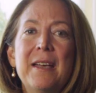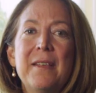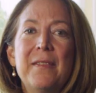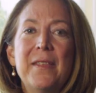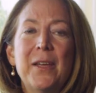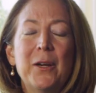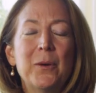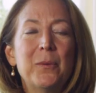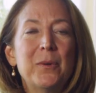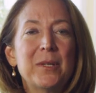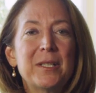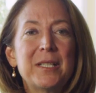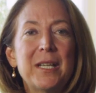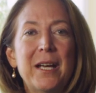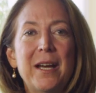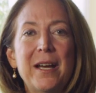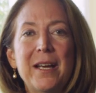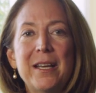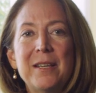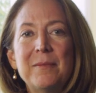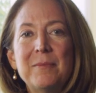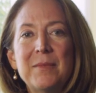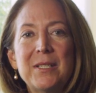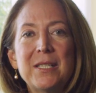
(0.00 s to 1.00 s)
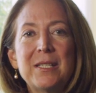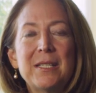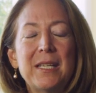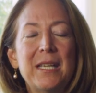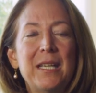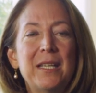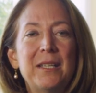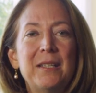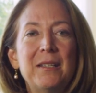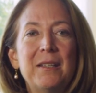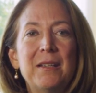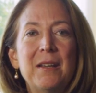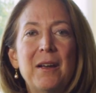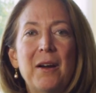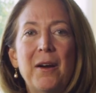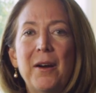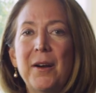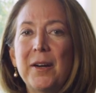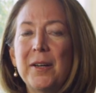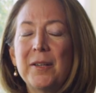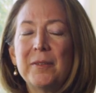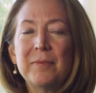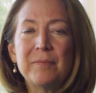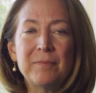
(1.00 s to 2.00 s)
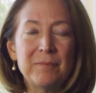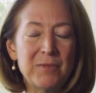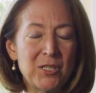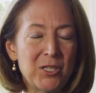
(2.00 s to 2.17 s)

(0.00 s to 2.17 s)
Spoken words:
There were times in our